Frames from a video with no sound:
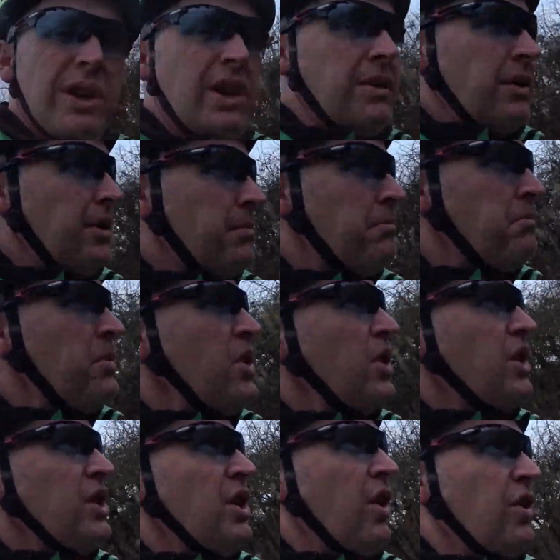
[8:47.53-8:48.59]
a
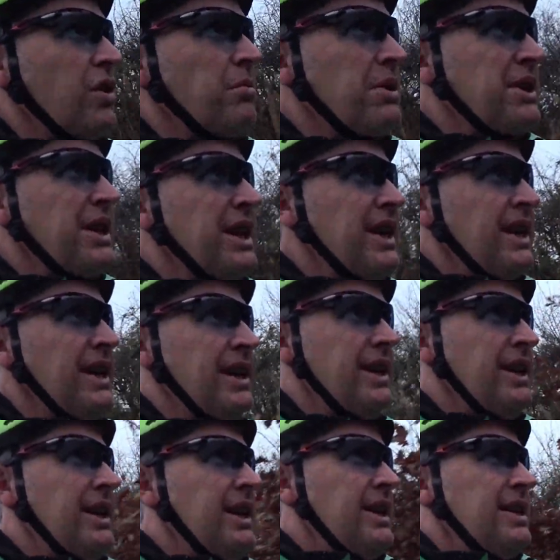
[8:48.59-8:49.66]
murky, horrible day
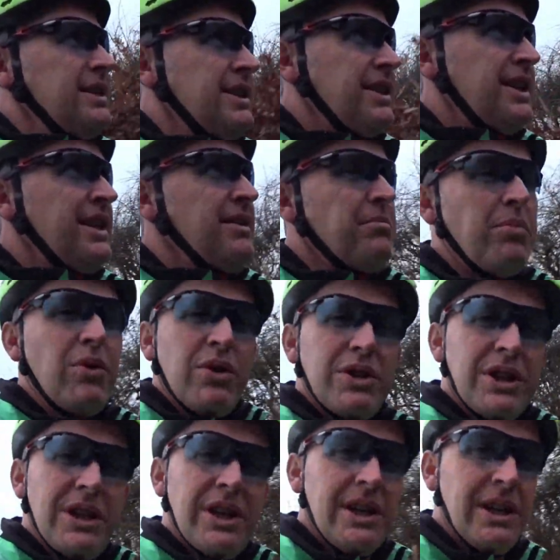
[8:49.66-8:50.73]
today, but